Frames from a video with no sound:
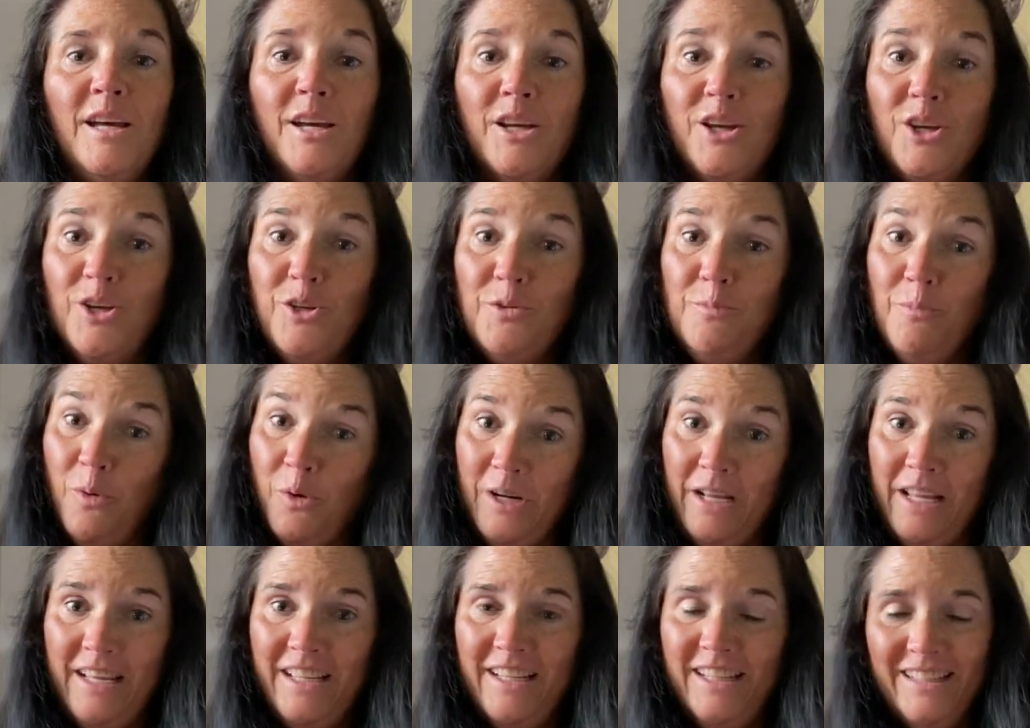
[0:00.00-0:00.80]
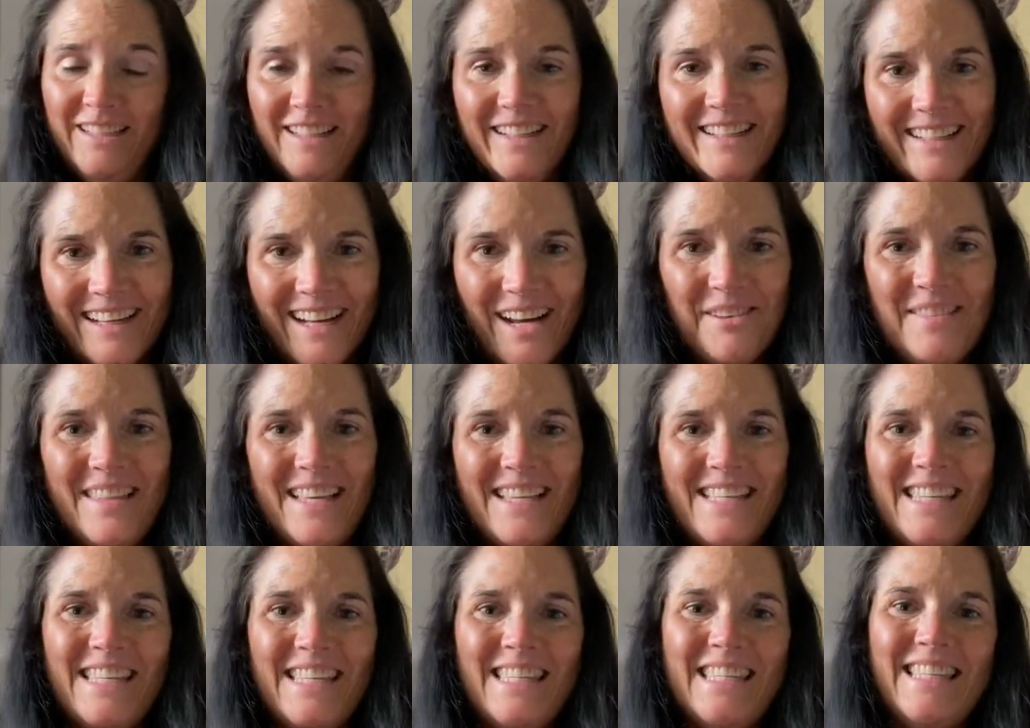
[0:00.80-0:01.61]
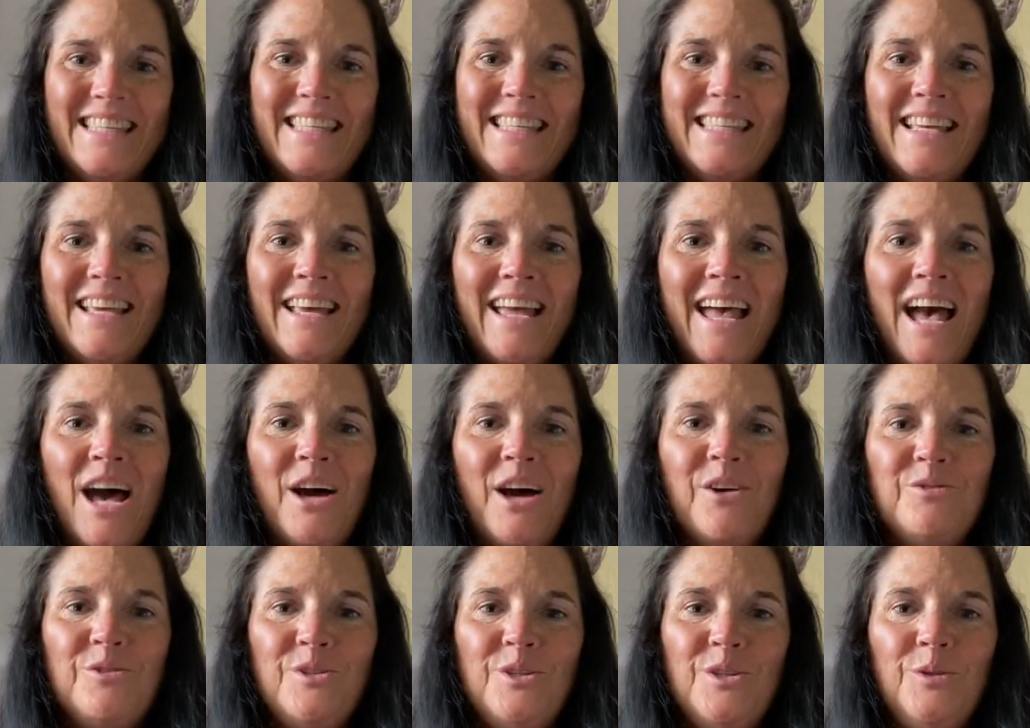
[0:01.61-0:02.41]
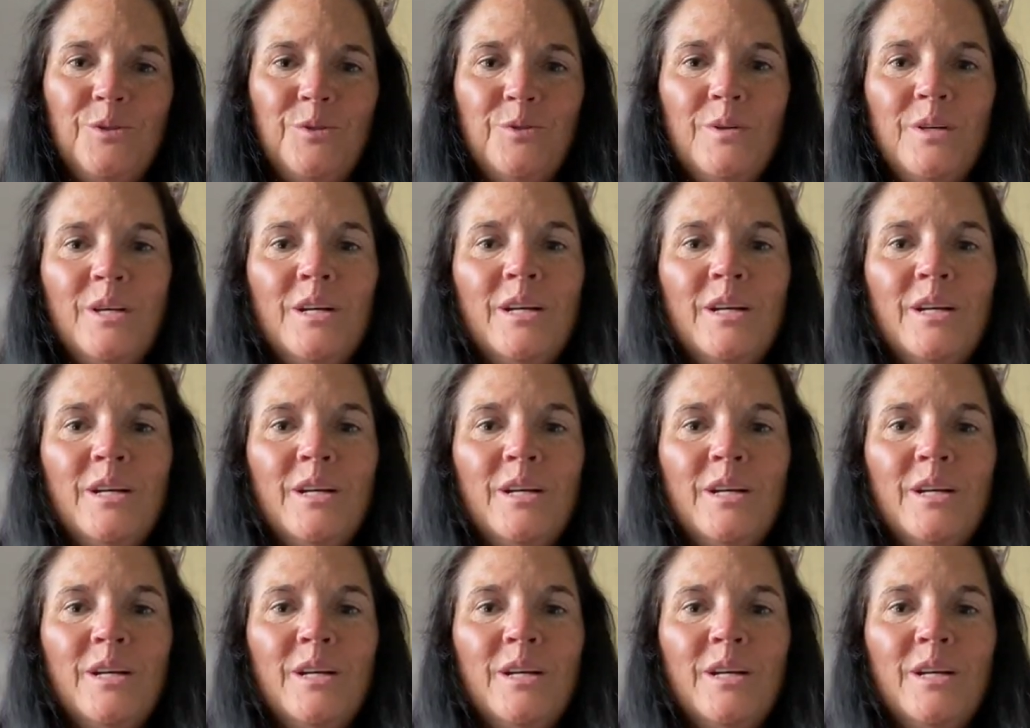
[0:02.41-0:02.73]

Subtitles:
Good morning. This is the how-to